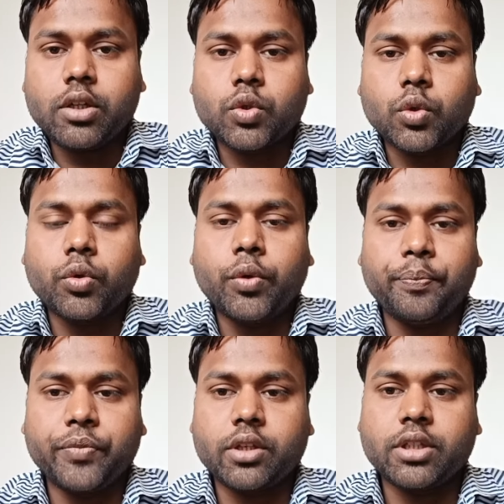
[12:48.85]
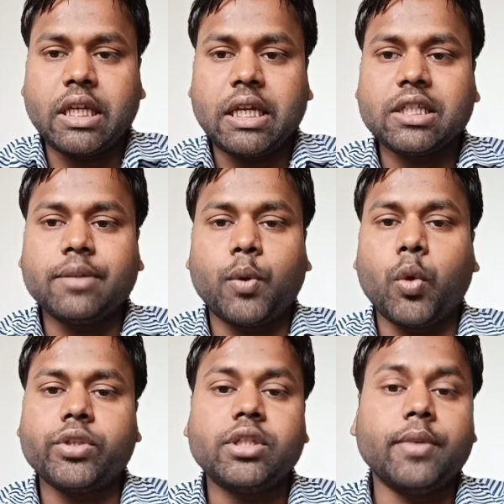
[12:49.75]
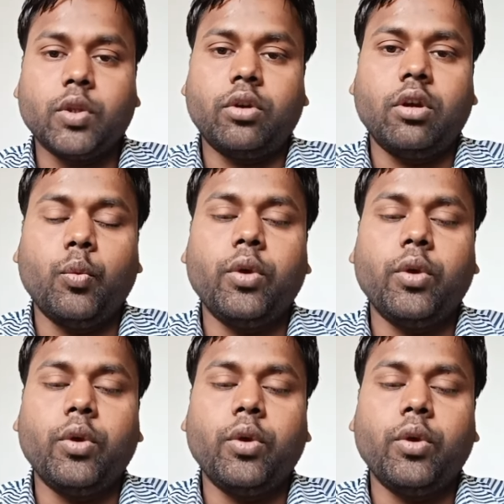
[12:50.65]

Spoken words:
also say it is a proxy method,